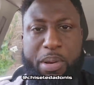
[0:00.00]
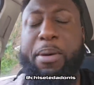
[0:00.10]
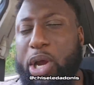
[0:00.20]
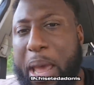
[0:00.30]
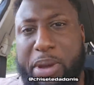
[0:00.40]

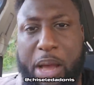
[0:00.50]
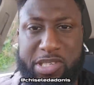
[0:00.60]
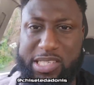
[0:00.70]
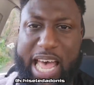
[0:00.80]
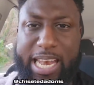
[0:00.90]
People get me
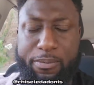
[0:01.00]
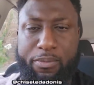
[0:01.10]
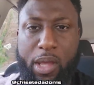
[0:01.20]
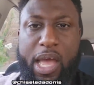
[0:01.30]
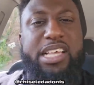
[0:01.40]
upset.
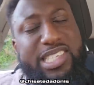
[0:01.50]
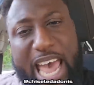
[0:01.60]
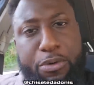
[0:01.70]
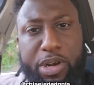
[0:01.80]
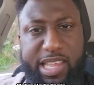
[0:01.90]
It's
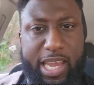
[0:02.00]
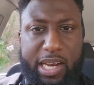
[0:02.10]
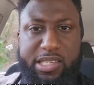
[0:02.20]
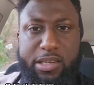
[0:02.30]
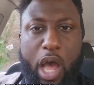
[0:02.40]
getting
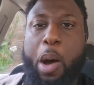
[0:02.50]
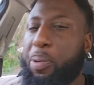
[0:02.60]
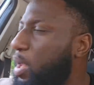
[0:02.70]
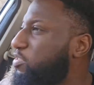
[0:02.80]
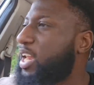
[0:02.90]
ridiculous.
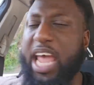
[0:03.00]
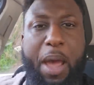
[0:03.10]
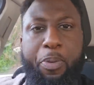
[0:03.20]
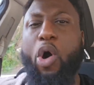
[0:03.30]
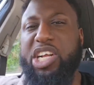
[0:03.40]
Pull up to the
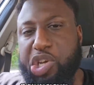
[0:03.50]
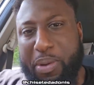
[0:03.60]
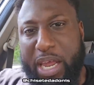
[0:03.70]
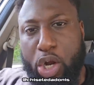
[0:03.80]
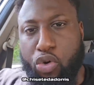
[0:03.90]
airport. It should
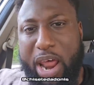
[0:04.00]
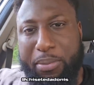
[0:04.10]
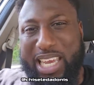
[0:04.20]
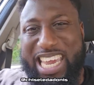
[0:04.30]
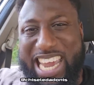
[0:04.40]
be
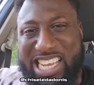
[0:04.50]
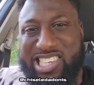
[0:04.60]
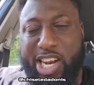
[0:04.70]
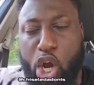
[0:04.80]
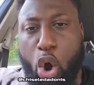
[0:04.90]
incredibly
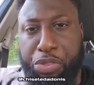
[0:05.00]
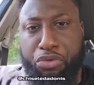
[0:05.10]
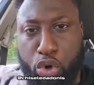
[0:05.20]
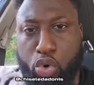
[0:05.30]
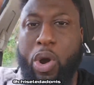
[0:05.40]
easy to go
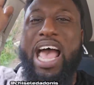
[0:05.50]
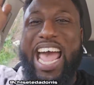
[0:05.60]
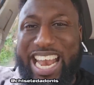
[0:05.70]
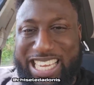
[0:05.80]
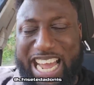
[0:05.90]
through
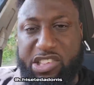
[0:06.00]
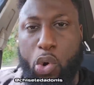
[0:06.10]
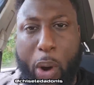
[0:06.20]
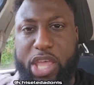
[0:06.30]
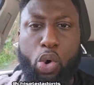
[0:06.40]
and get to
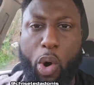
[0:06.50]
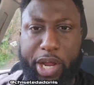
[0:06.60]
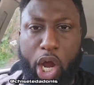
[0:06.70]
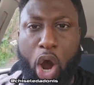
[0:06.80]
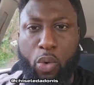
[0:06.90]
where you want
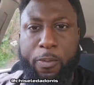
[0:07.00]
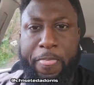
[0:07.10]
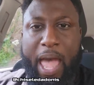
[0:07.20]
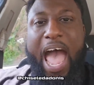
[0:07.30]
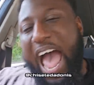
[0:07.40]
to go.
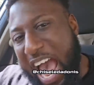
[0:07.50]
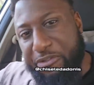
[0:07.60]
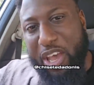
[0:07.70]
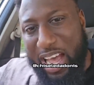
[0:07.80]
Have